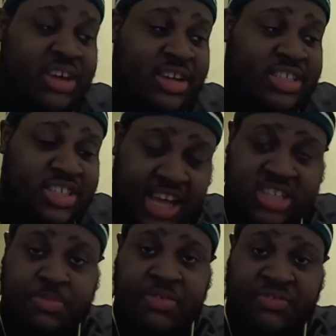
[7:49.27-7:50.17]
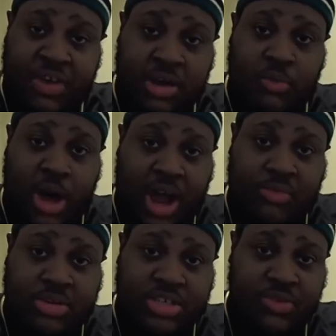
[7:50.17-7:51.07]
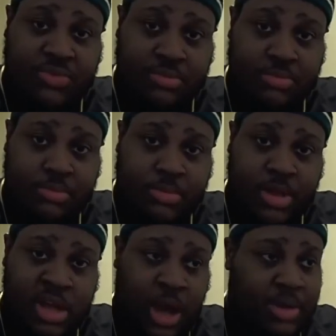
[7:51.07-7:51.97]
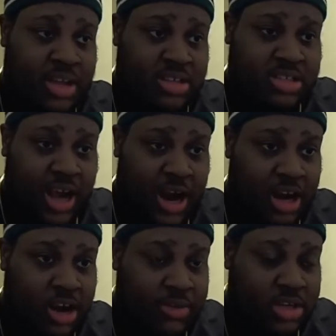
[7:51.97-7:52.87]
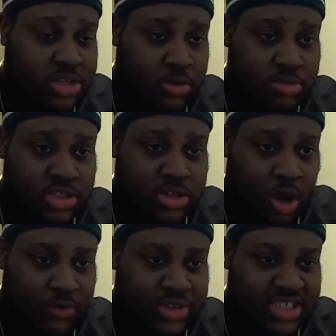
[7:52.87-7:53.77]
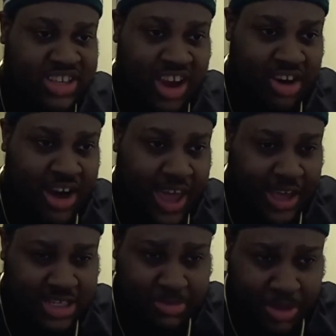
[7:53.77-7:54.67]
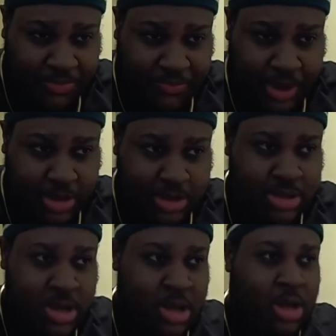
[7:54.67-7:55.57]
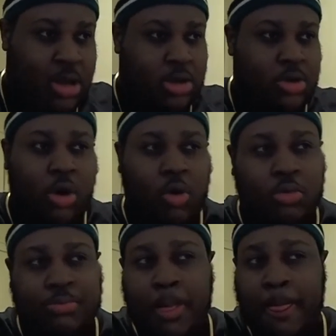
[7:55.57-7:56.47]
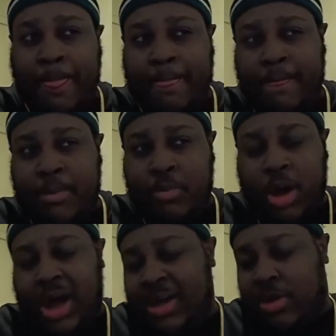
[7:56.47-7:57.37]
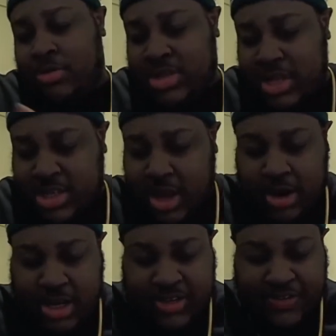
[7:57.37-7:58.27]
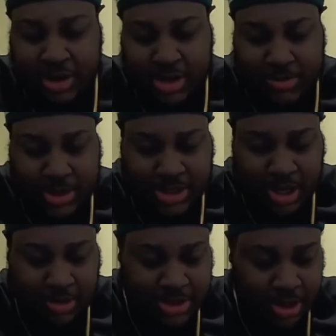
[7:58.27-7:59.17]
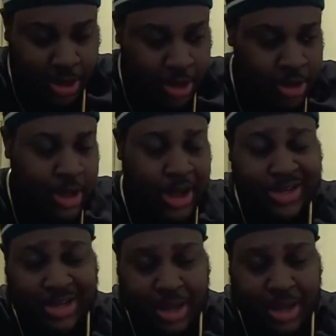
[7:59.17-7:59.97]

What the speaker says: Snatch up a fucking wide receiver. I'm getting tired of these little soft, scared-ass motherfuckers. You know, well, I ain't going to say scared. That's fucked up to say. I'm sorry. I take